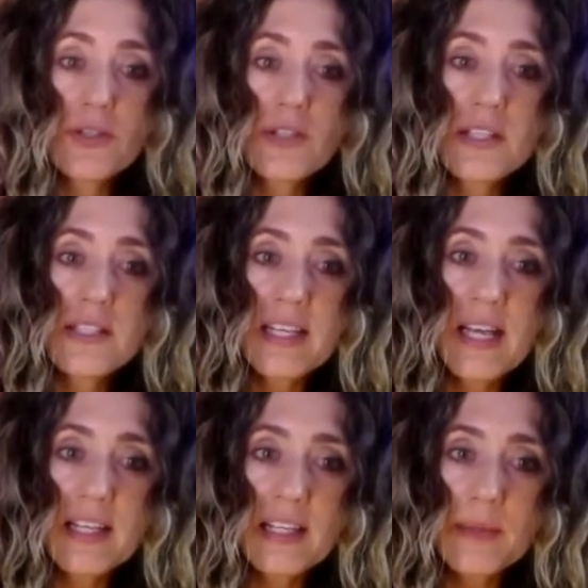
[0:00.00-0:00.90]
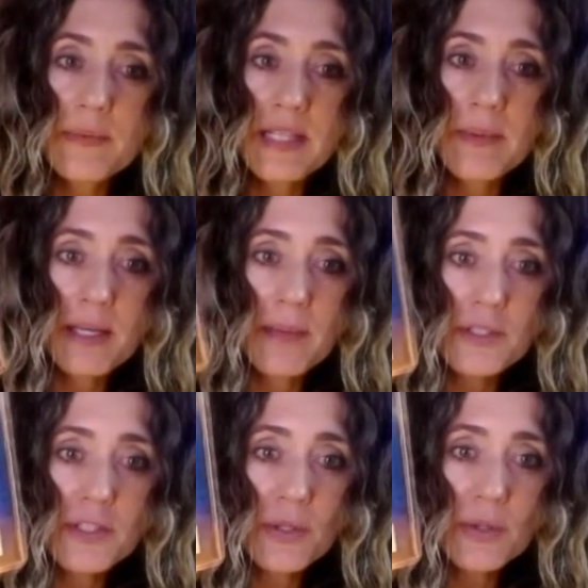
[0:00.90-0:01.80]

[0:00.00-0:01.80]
So this color keeps coming up too.